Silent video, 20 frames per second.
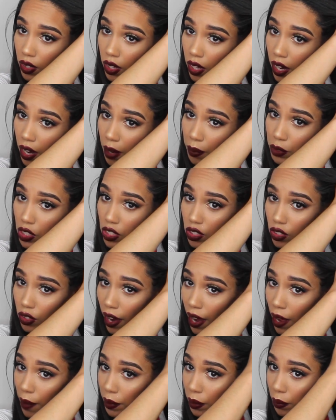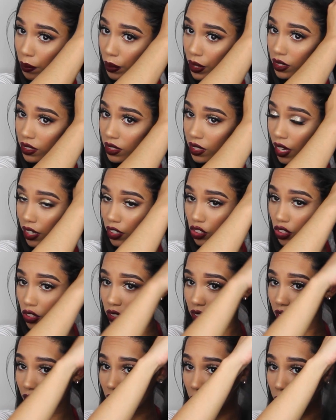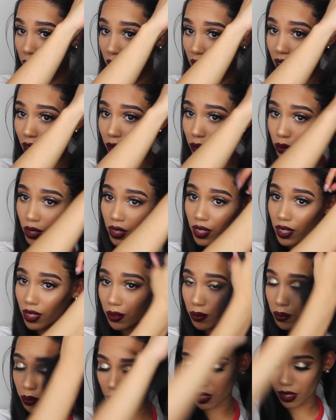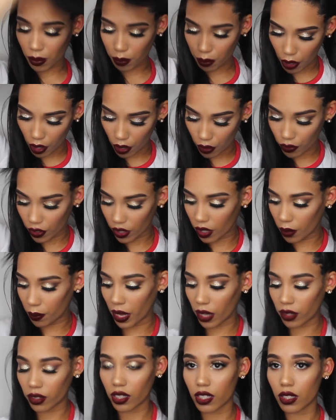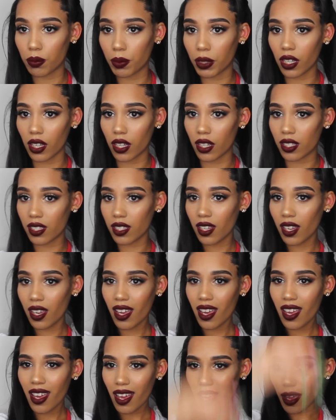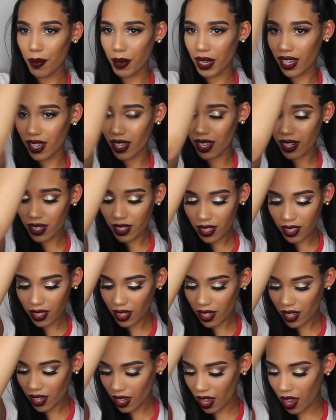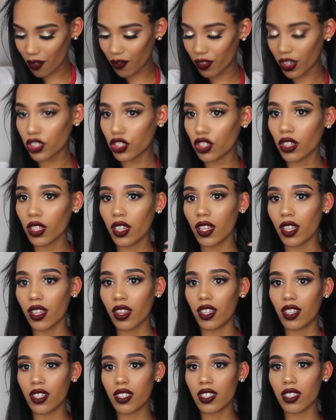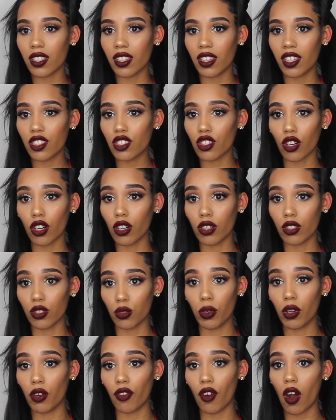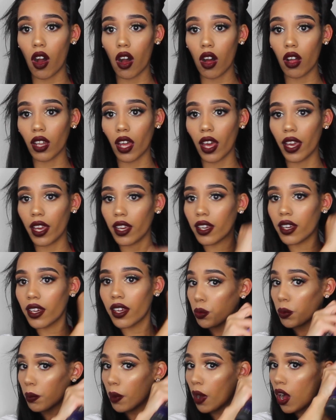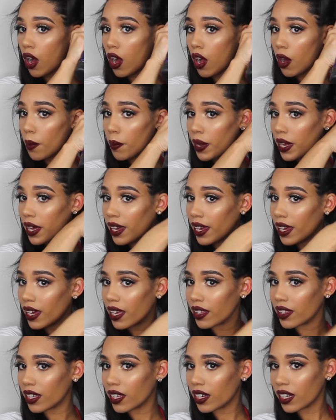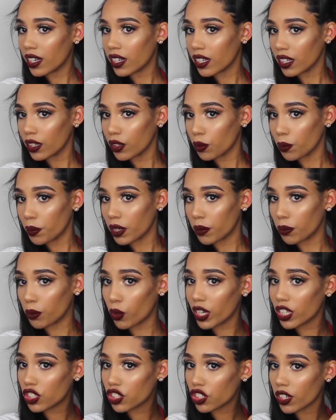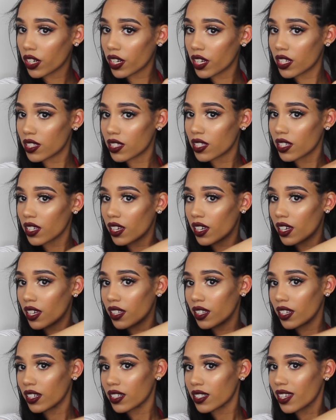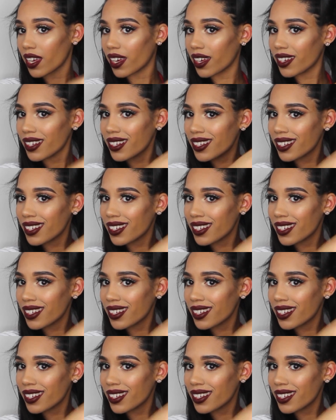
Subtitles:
And I'm just grabbing big sections. Like, I'm not really being perfect about this, because I mean, honestly, eventually these curls will fall. Like, super balm, and then any little bit of moisture hits it, then it's like,